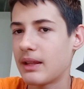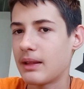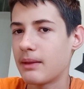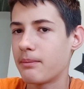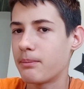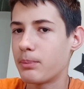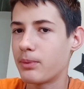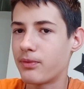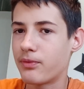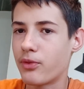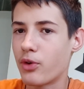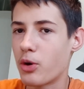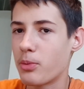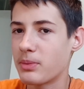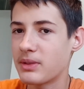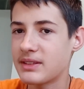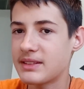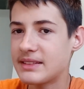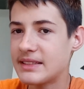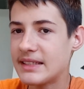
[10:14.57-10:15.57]

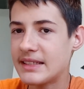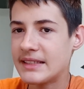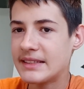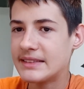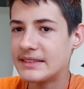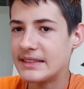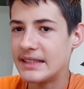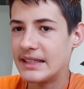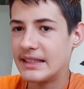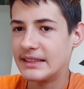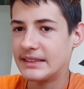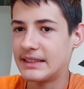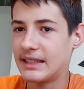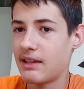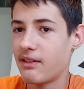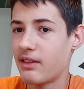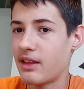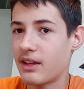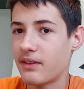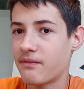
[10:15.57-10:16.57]
performance is, as I
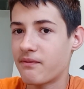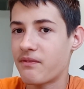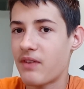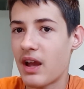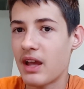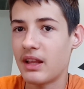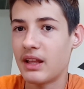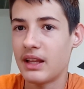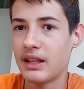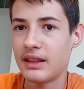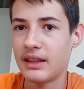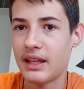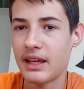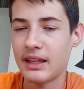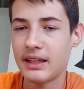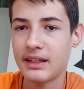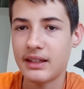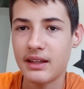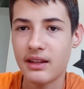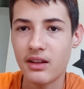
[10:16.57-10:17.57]
like fire at
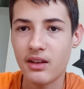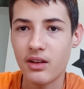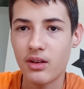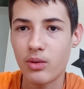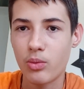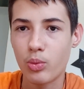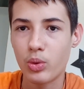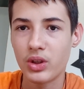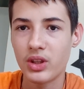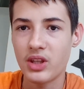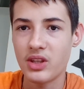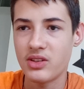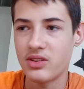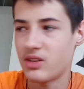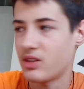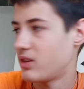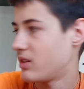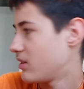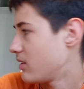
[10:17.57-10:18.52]
like, what is it,